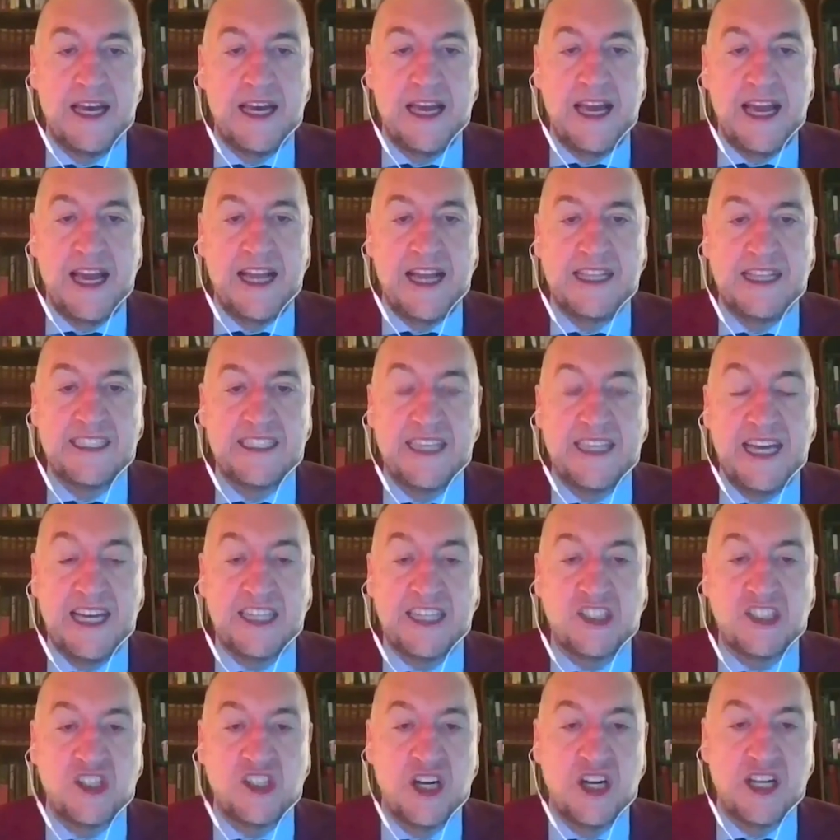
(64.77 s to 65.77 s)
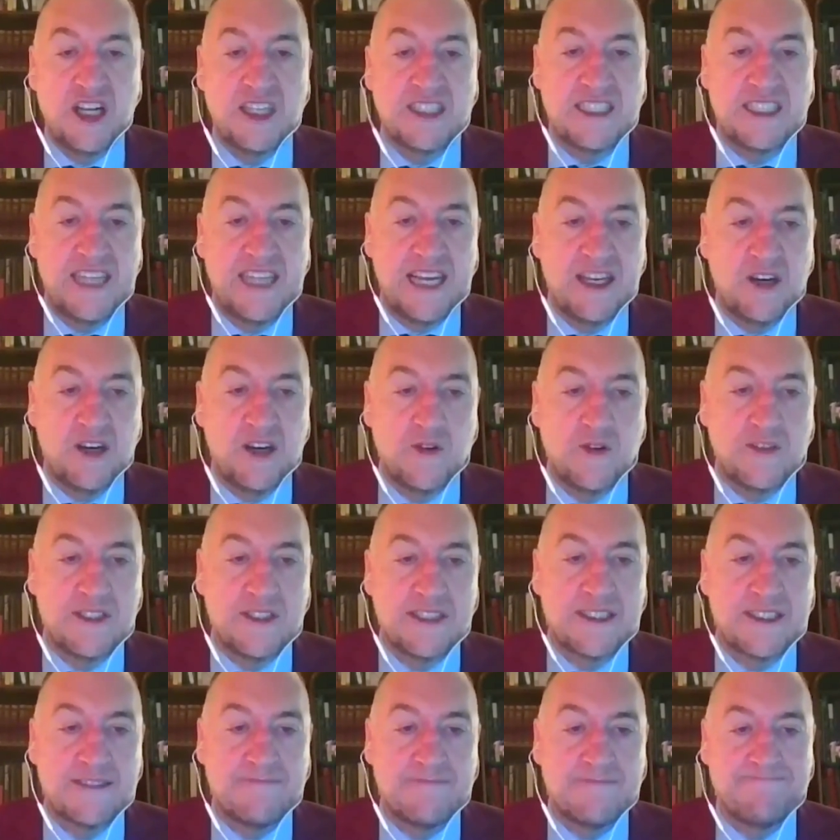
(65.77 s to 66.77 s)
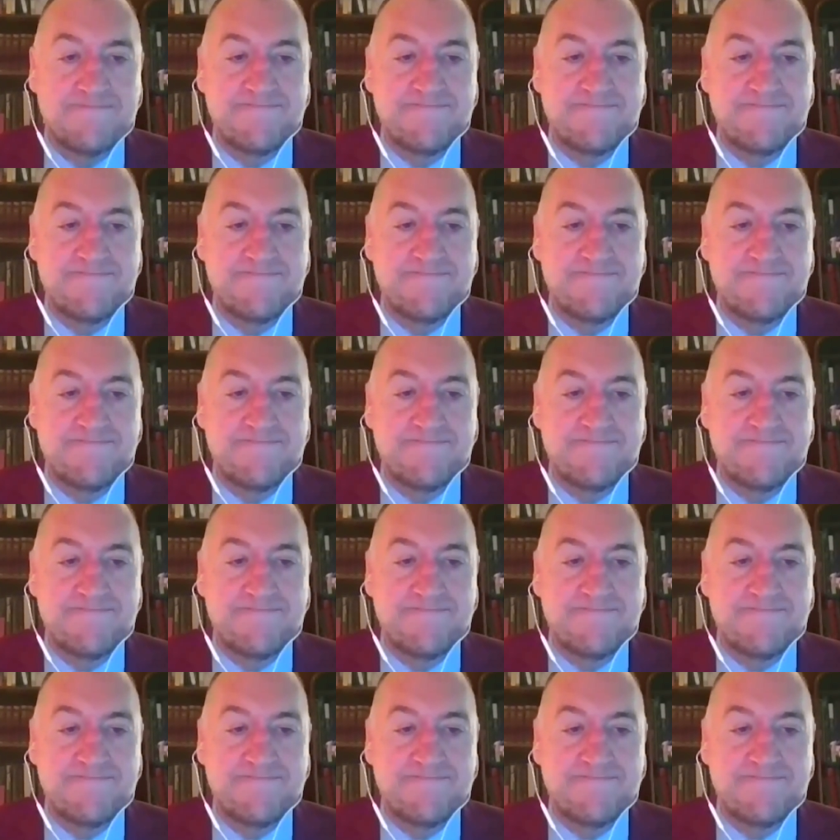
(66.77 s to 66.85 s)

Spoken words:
and external stakeholders.